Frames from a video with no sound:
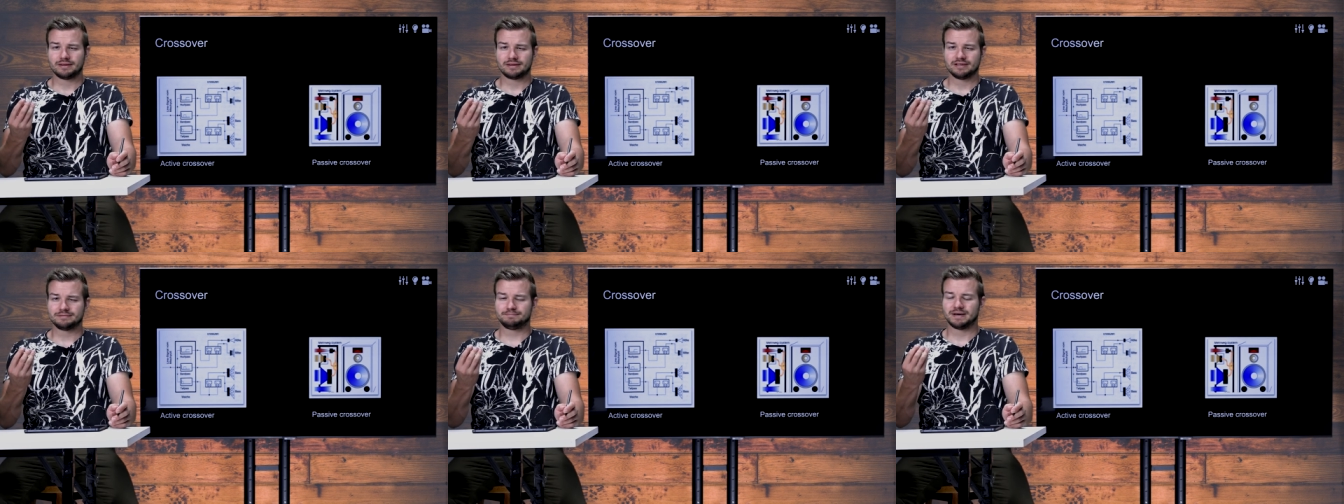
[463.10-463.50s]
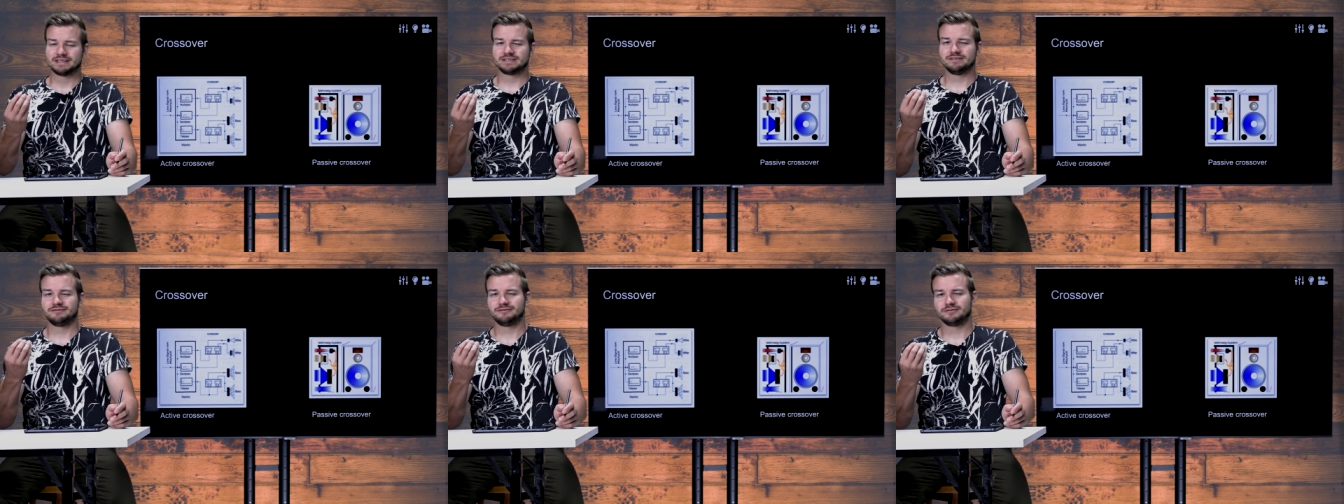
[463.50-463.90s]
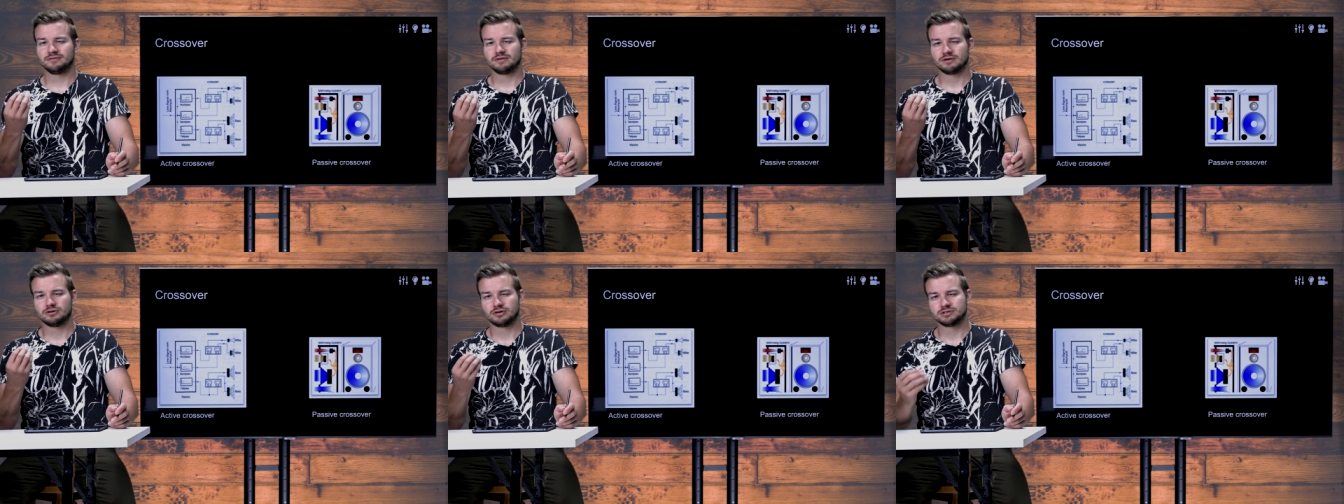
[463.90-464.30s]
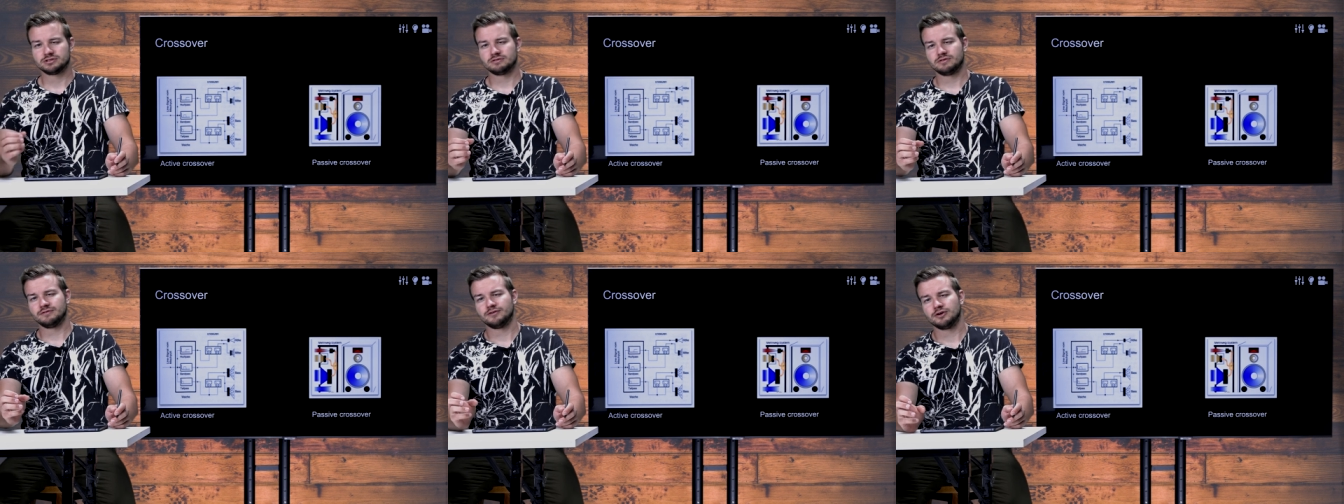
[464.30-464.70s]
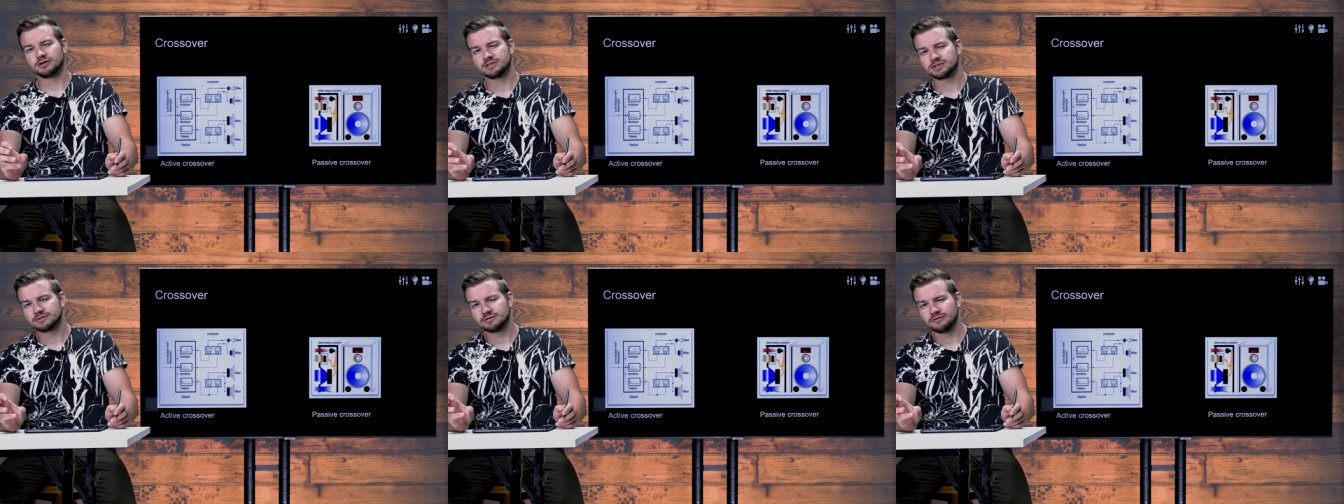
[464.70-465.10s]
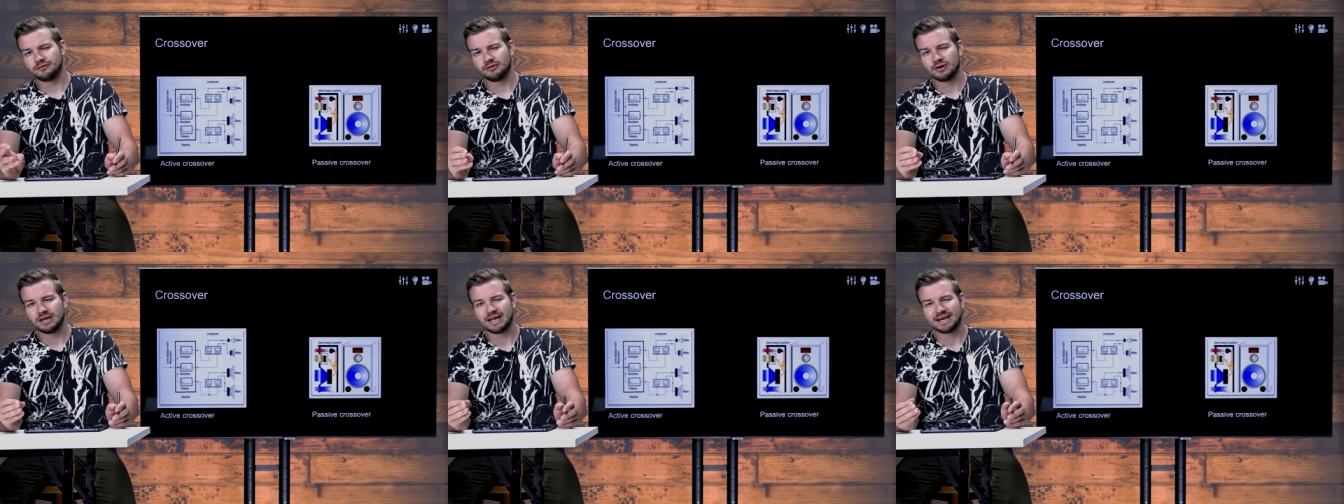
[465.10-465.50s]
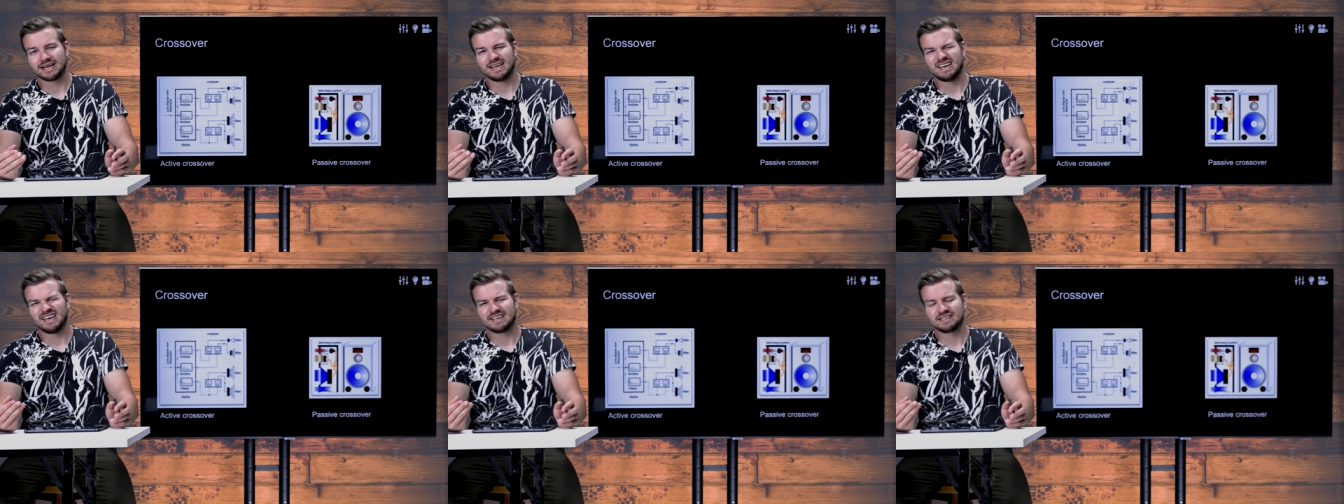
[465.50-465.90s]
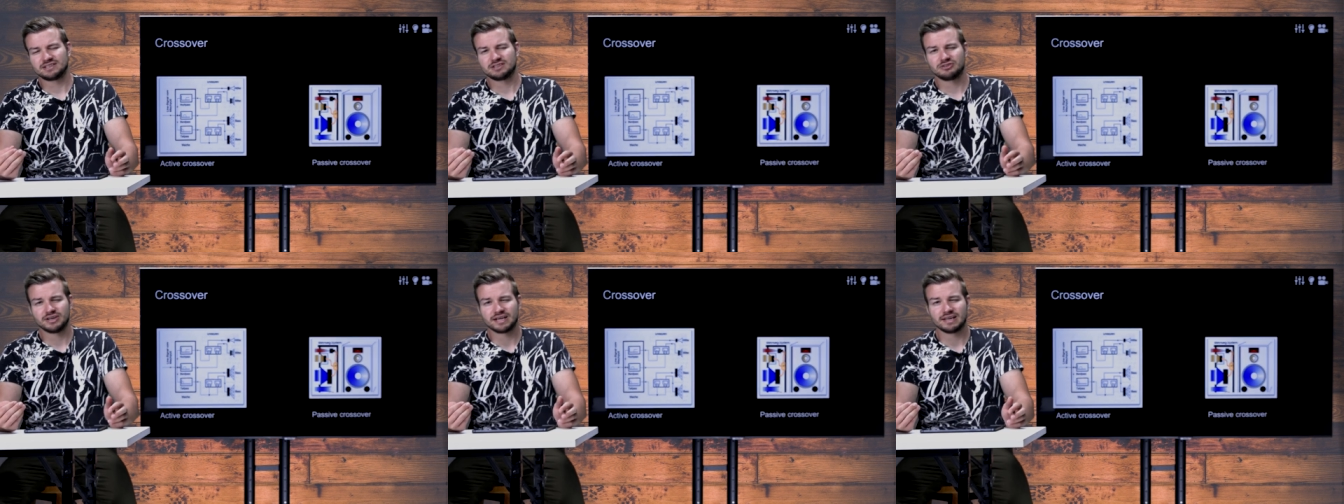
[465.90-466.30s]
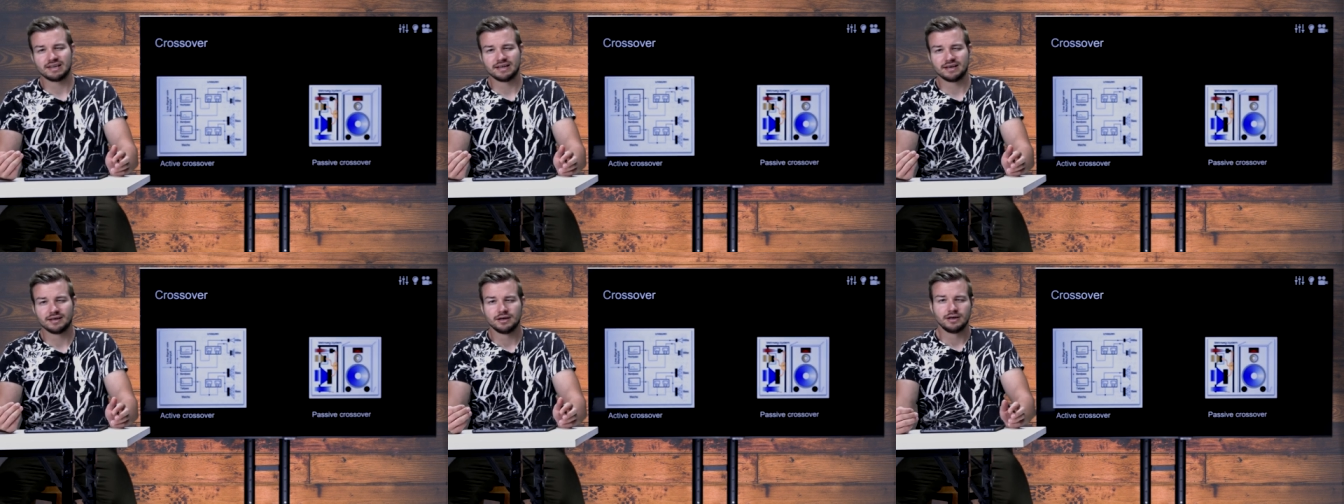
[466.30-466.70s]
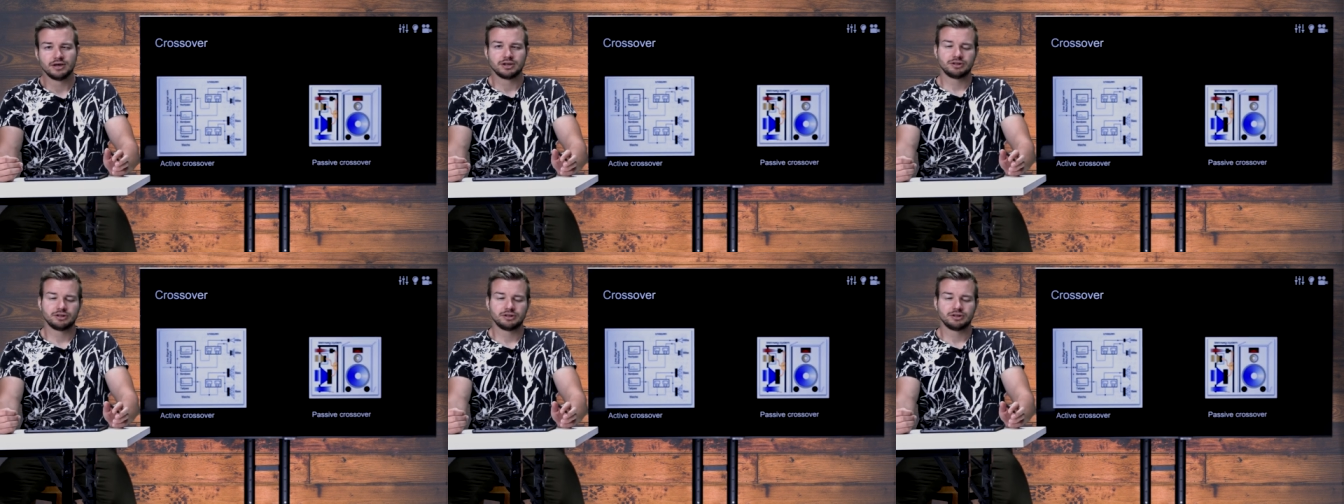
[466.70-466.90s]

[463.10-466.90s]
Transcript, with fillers: this passive crossover works fully like electrically.